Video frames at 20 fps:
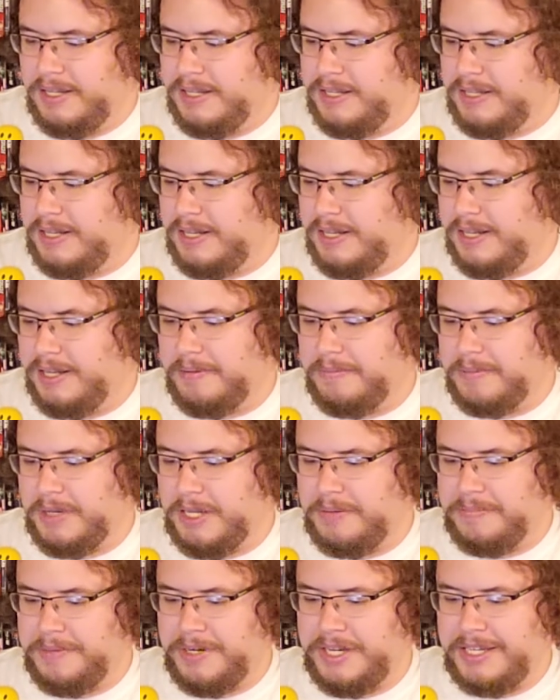Um,
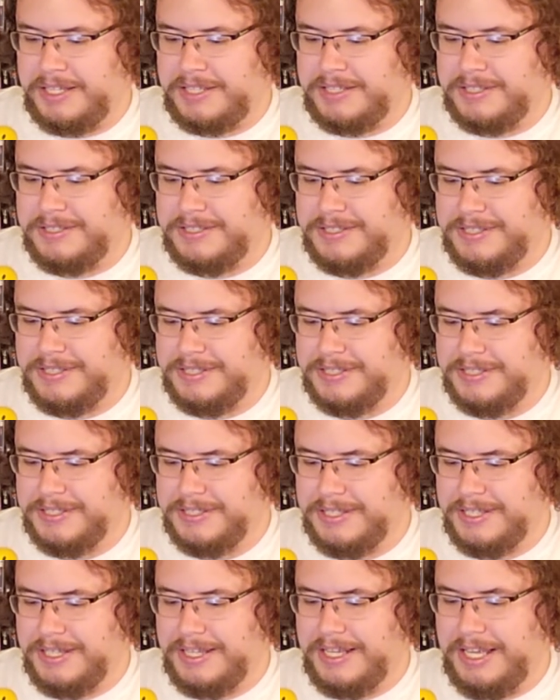up next,
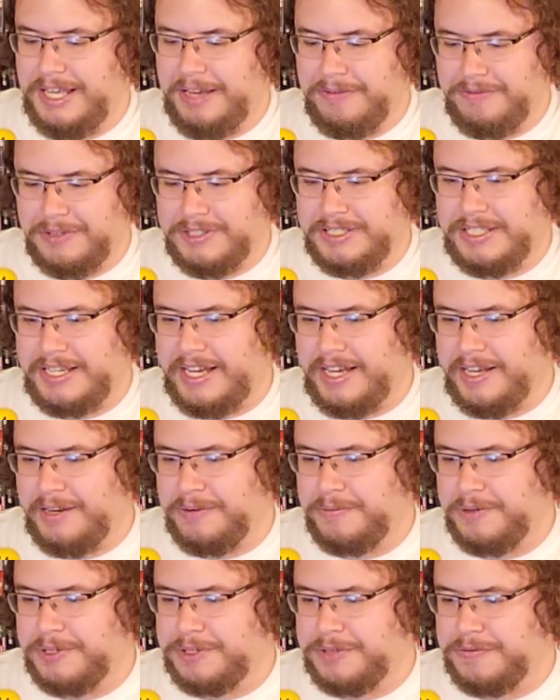Evil
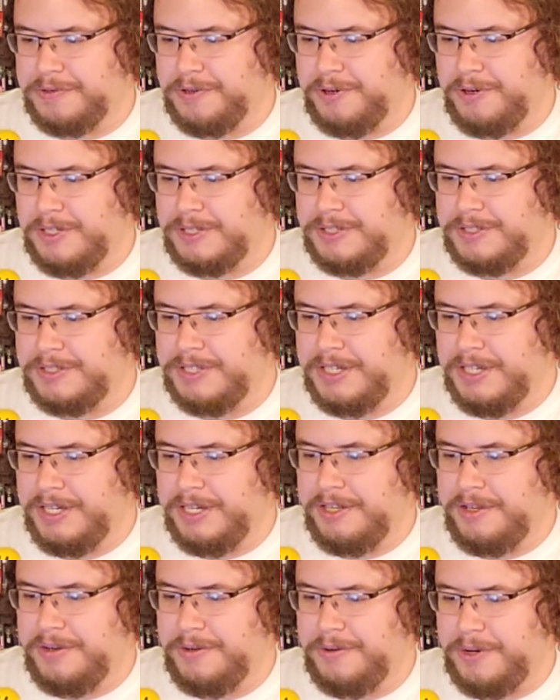Dead, which of course
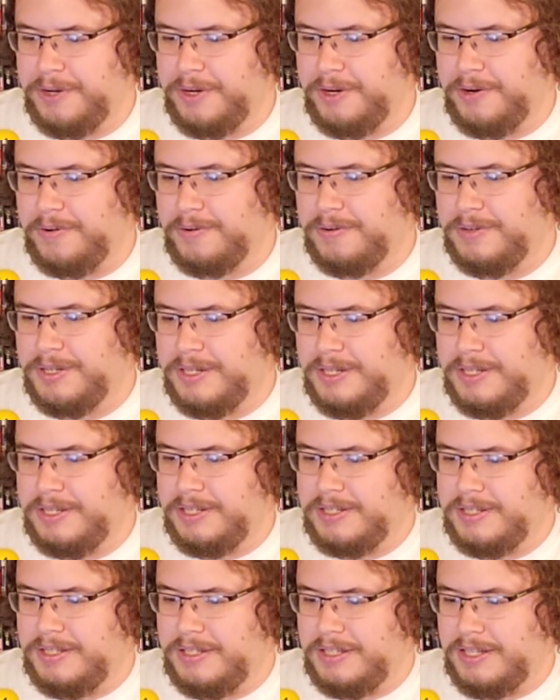you know,
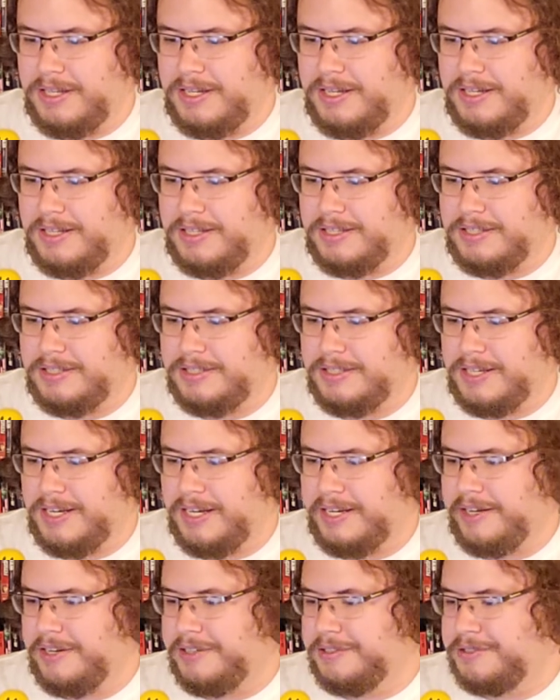uh, I
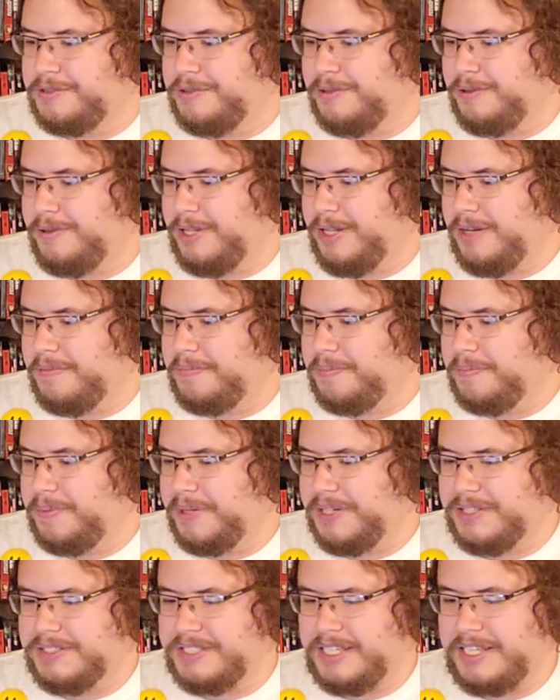gotta scroll up
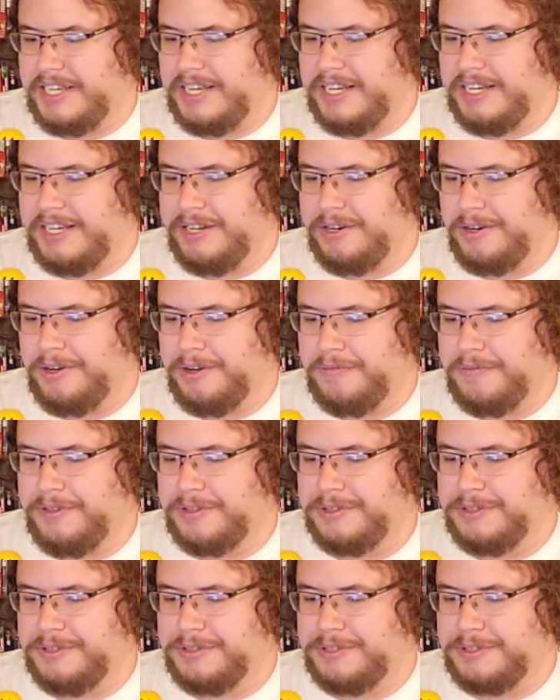because I can't get all of
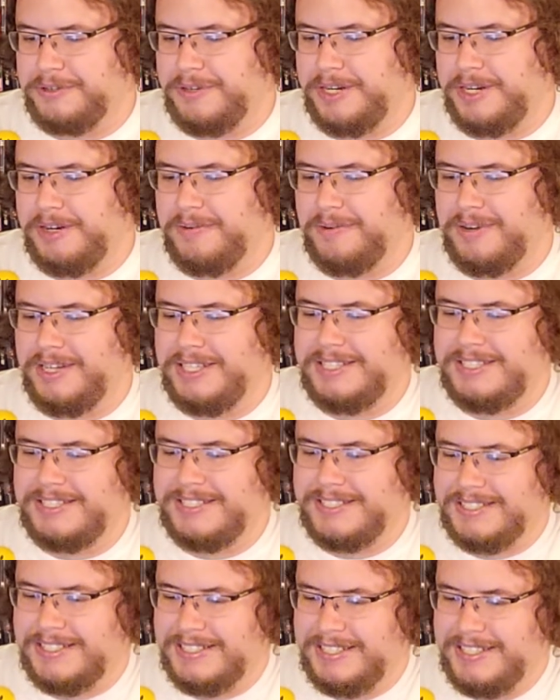this on screen at
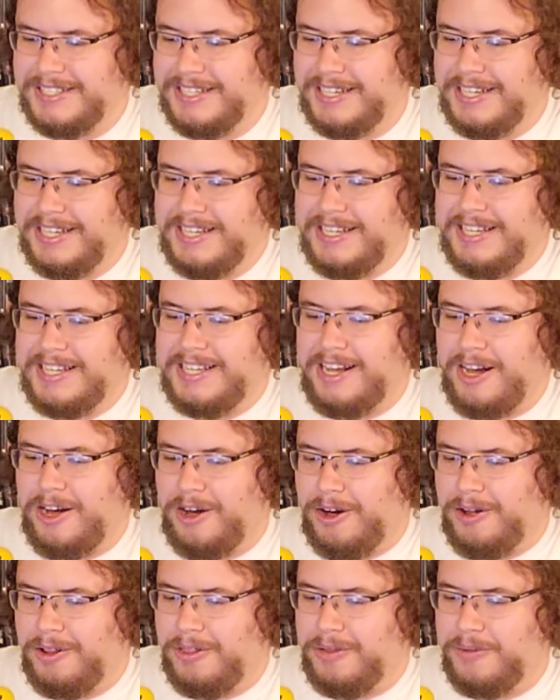once.
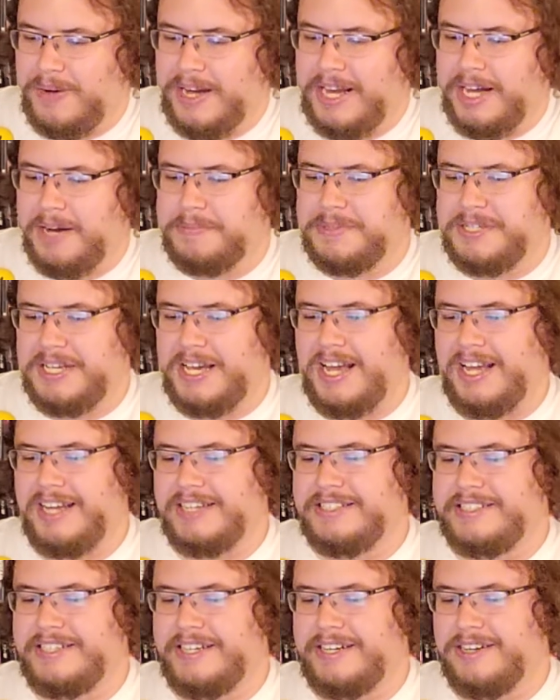all the way up to A
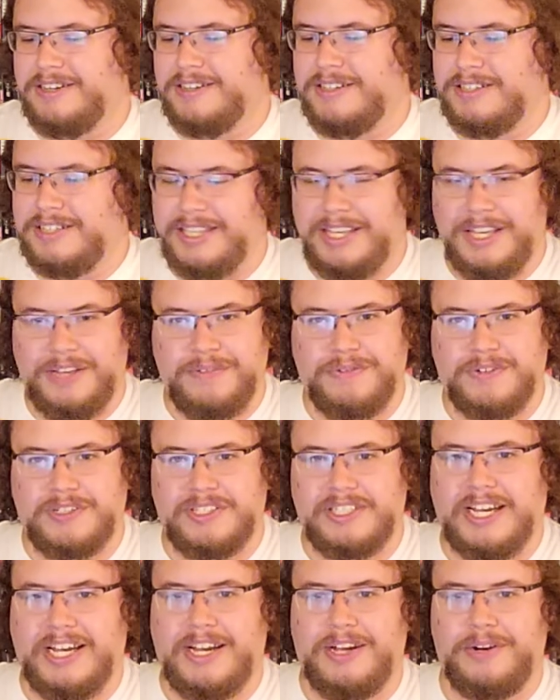tier. Evil
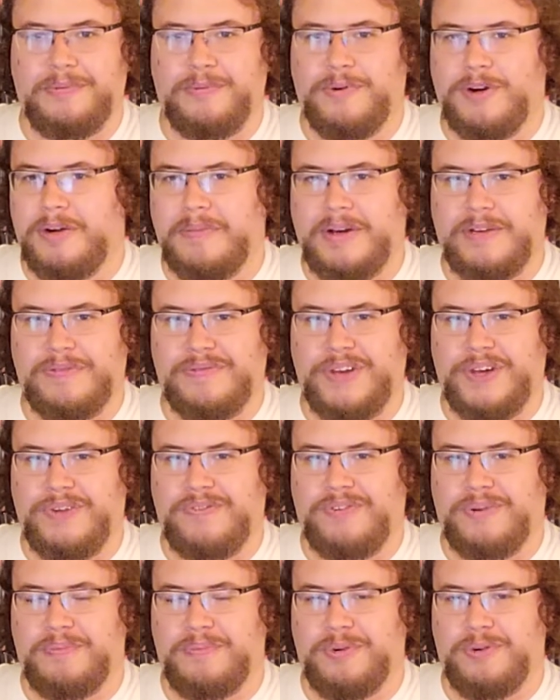Dead, one of my
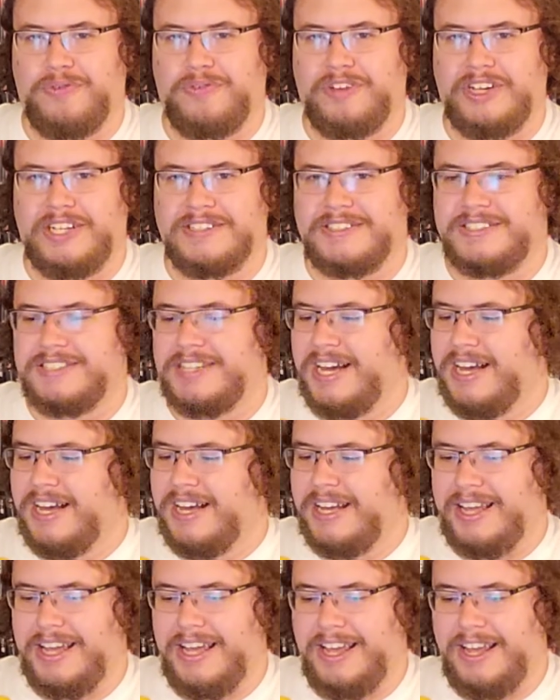favorite movies.
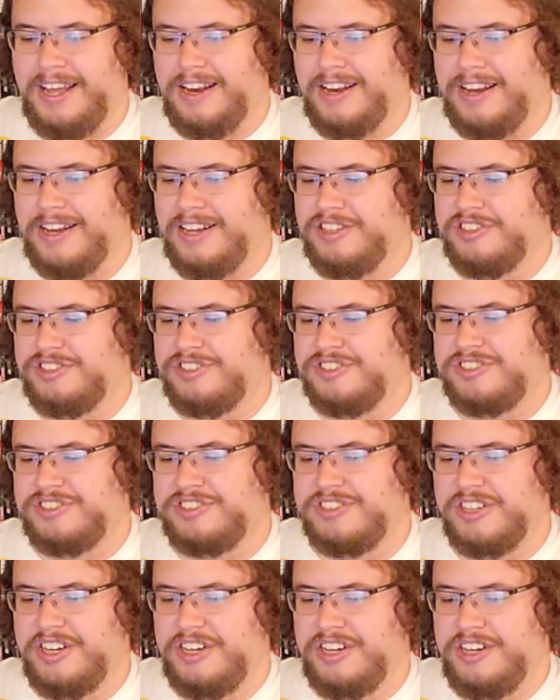It
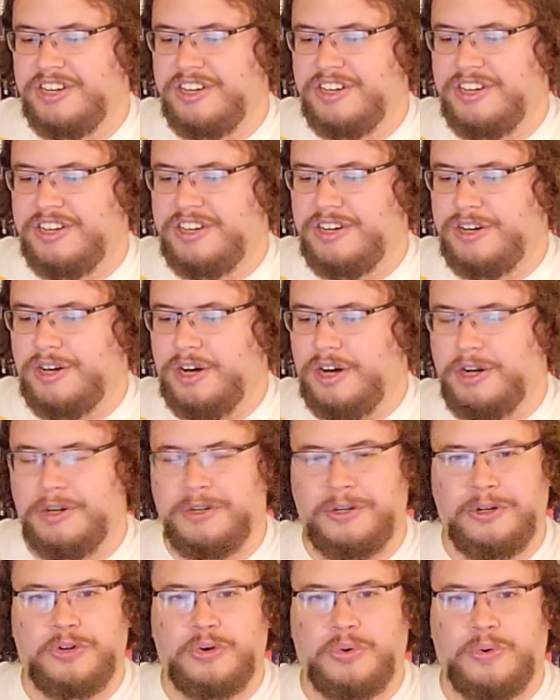is
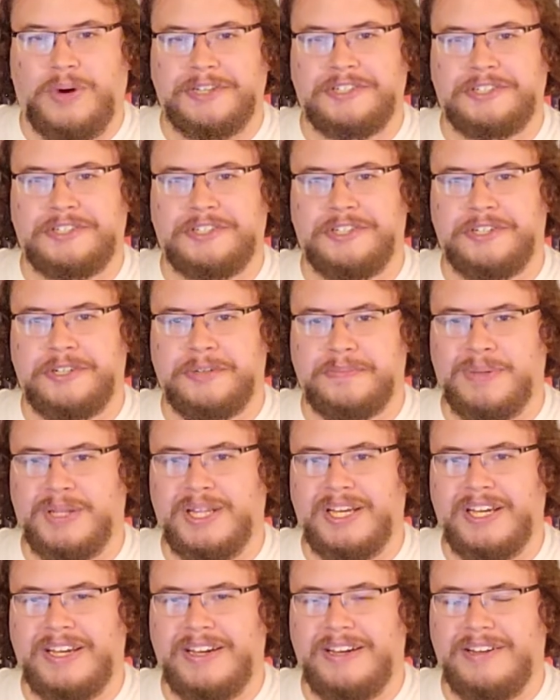
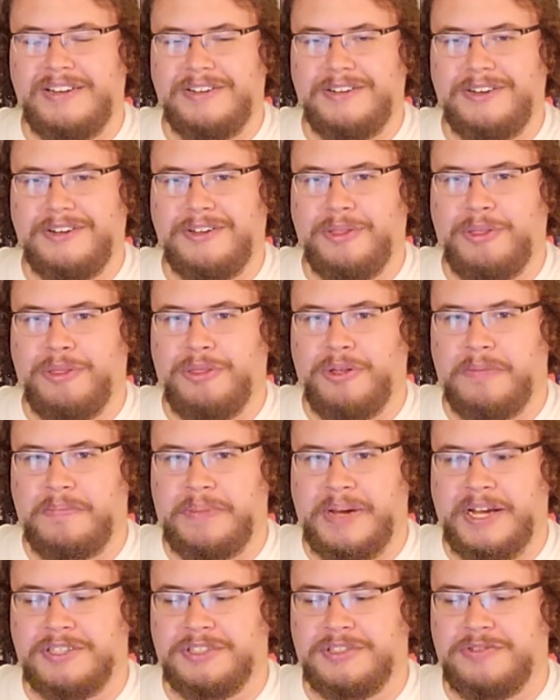unquestionably the
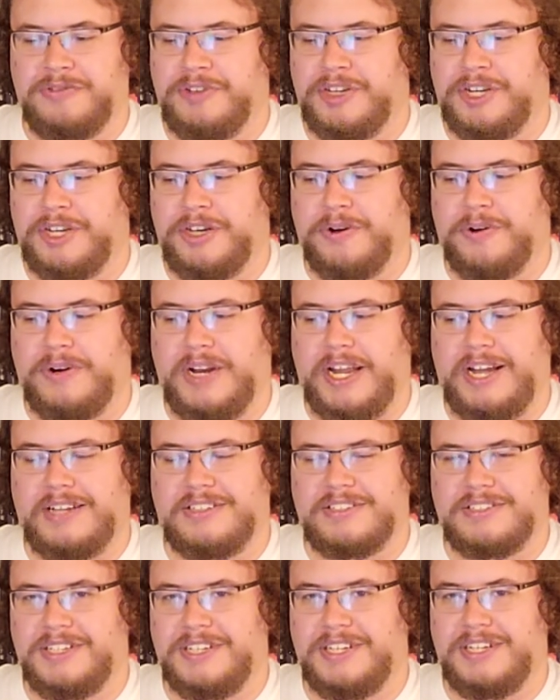best video
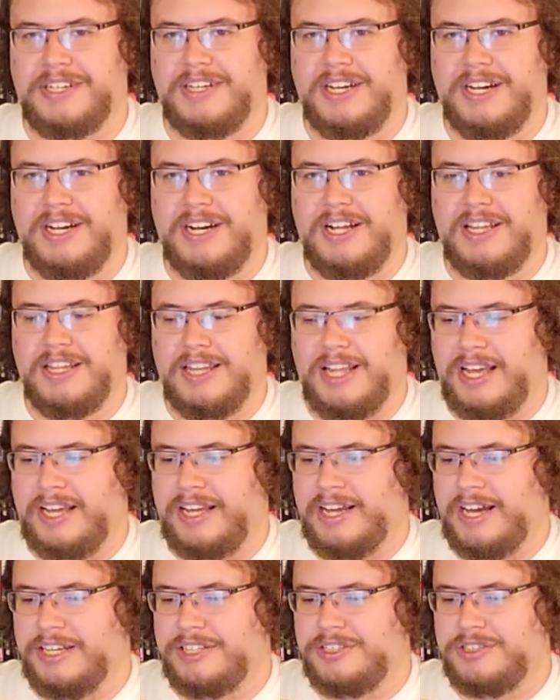nasty.
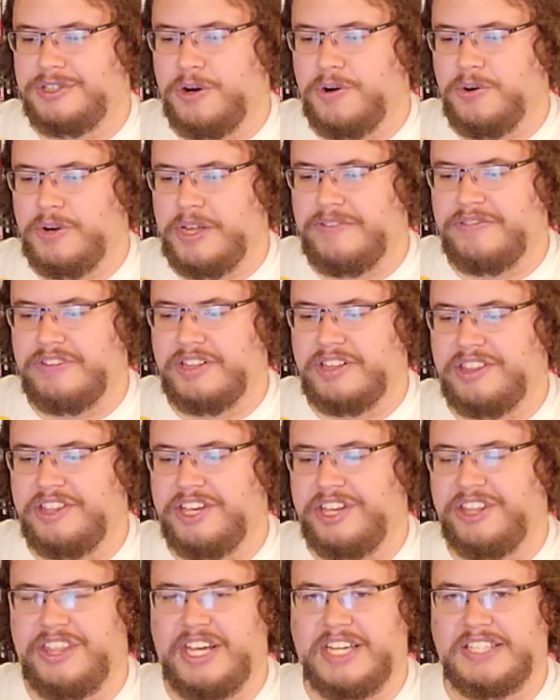Like I don't even
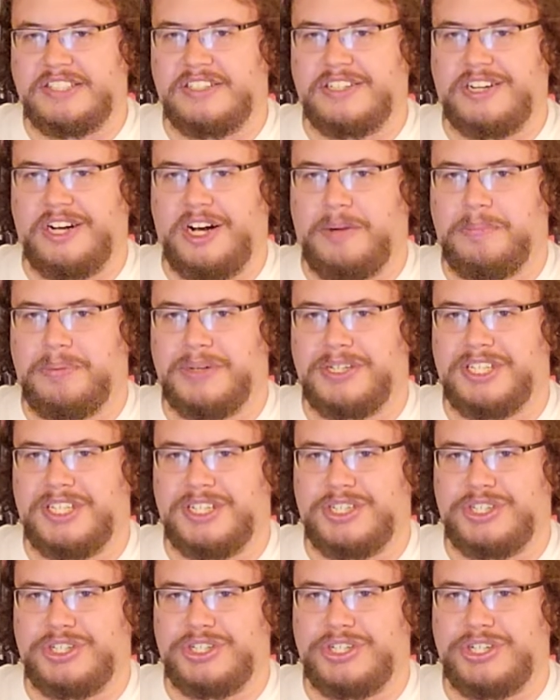think that's a
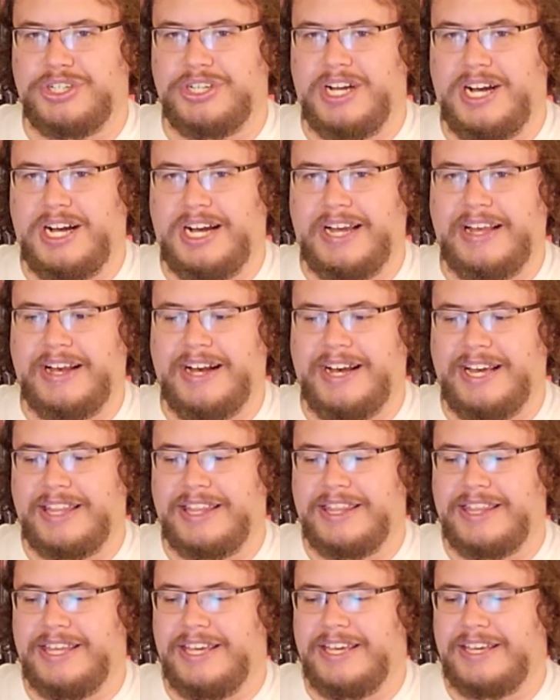competition. I I
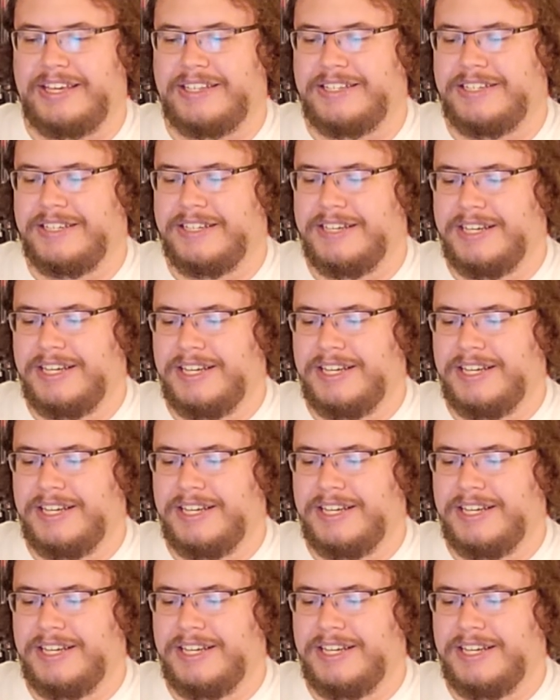think